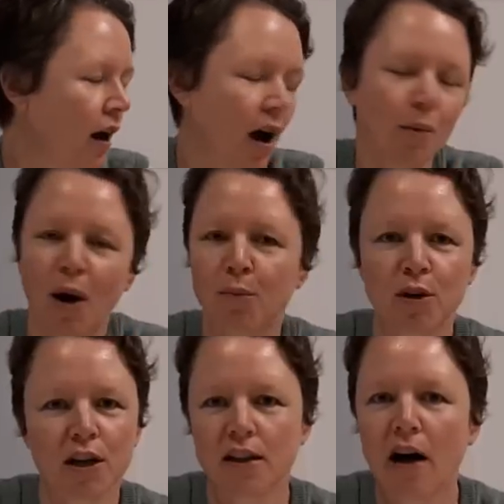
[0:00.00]
I might put
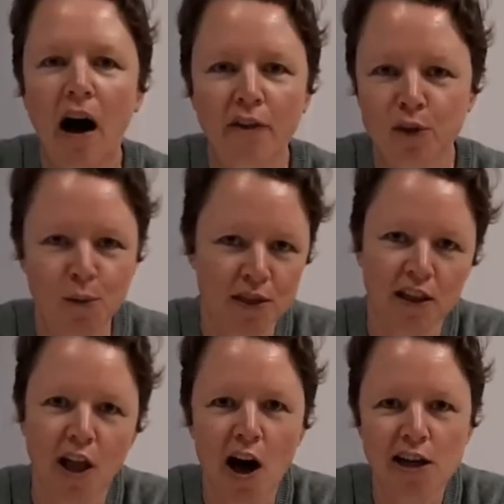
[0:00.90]
it in the oven with the
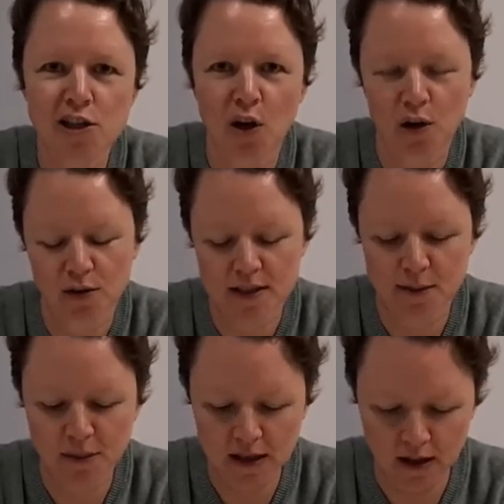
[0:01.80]
light on or
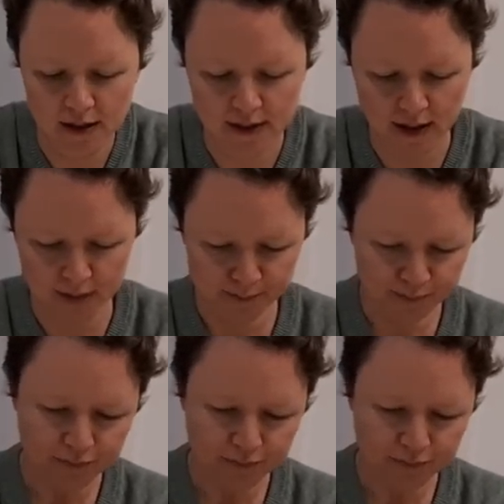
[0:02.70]
something like that.